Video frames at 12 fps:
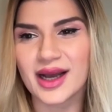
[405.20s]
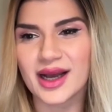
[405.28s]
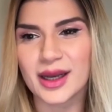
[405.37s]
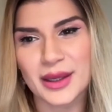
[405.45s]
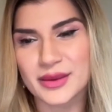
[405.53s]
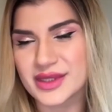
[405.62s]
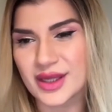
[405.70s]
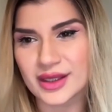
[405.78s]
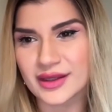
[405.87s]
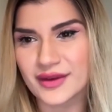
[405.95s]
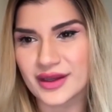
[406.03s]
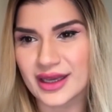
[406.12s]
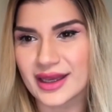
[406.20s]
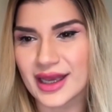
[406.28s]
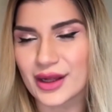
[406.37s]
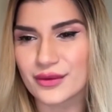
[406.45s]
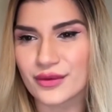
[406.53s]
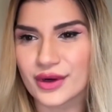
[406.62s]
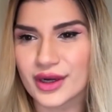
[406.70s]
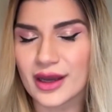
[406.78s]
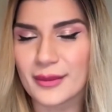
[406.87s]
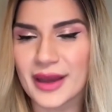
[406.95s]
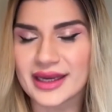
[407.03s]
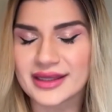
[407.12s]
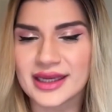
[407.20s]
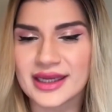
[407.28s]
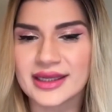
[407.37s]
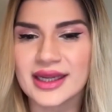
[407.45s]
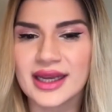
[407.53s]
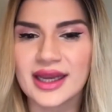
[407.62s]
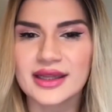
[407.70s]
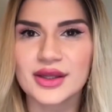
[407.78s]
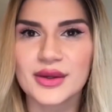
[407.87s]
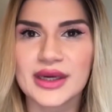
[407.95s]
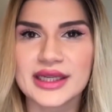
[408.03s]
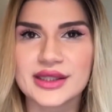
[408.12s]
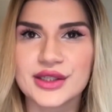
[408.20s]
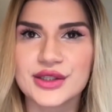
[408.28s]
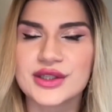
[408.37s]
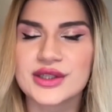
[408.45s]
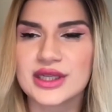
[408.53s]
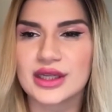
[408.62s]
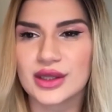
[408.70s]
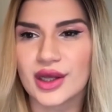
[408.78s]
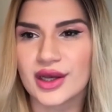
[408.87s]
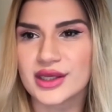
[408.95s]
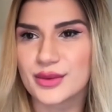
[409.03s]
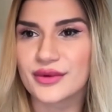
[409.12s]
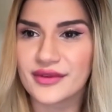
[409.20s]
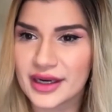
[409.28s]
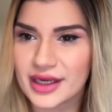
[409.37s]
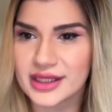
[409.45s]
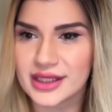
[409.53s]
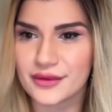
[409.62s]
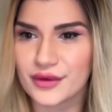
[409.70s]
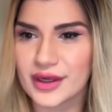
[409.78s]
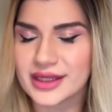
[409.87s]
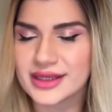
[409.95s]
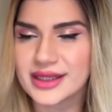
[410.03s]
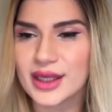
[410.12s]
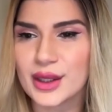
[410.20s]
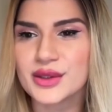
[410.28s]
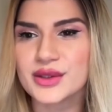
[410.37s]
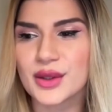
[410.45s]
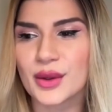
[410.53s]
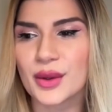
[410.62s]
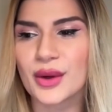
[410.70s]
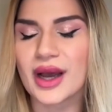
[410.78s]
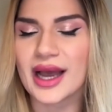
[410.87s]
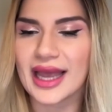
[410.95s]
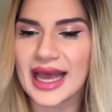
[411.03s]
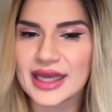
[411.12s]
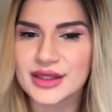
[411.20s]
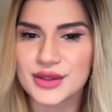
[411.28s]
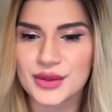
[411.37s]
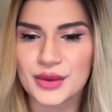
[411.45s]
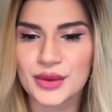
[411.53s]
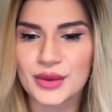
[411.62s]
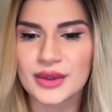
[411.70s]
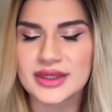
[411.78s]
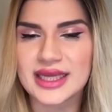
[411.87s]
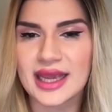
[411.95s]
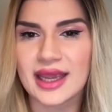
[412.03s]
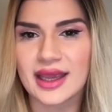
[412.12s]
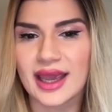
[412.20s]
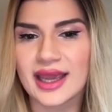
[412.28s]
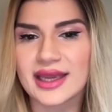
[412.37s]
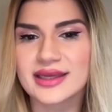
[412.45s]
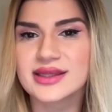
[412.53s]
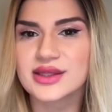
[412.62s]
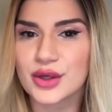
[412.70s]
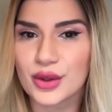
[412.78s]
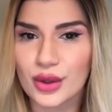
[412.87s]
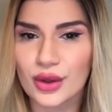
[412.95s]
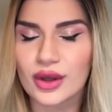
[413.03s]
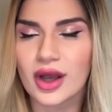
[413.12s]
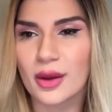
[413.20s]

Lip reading: I was not living in California back then. The regulations and laws were very different. So I had to take a sterile